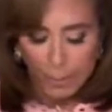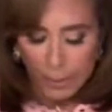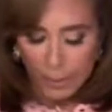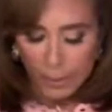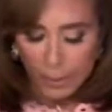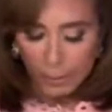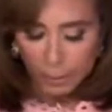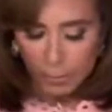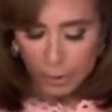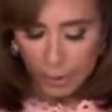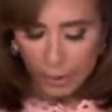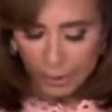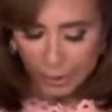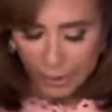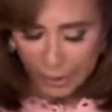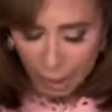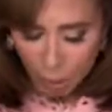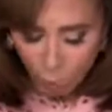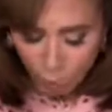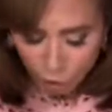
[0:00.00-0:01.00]
I
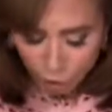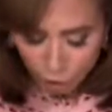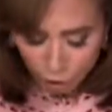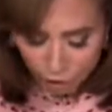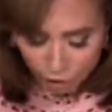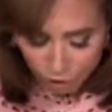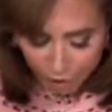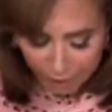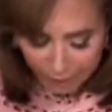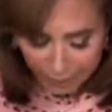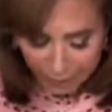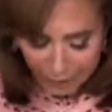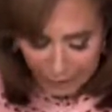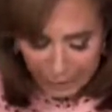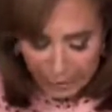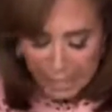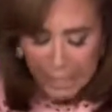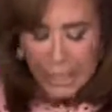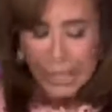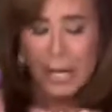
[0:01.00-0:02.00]
think it was. She said
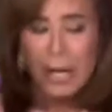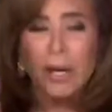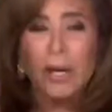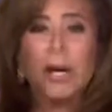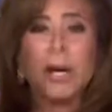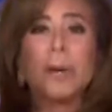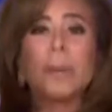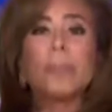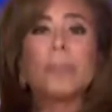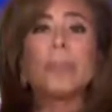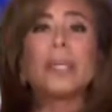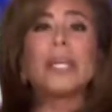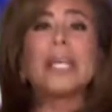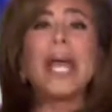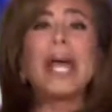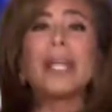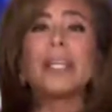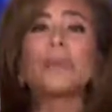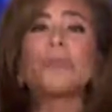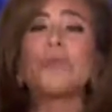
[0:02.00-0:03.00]
the
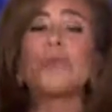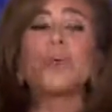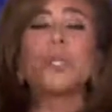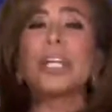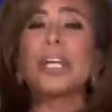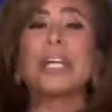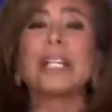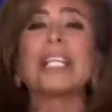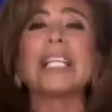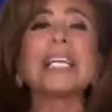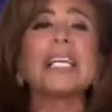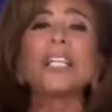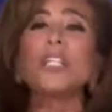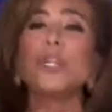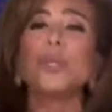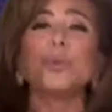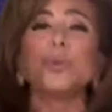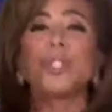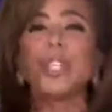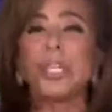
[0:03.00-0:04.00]
California Clean
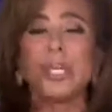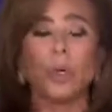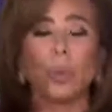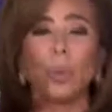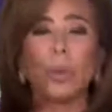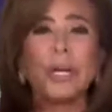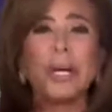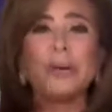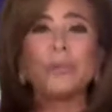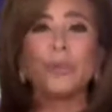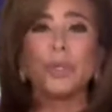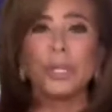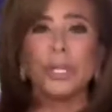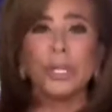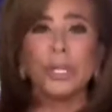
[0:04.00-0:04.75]
New Deal. Whatever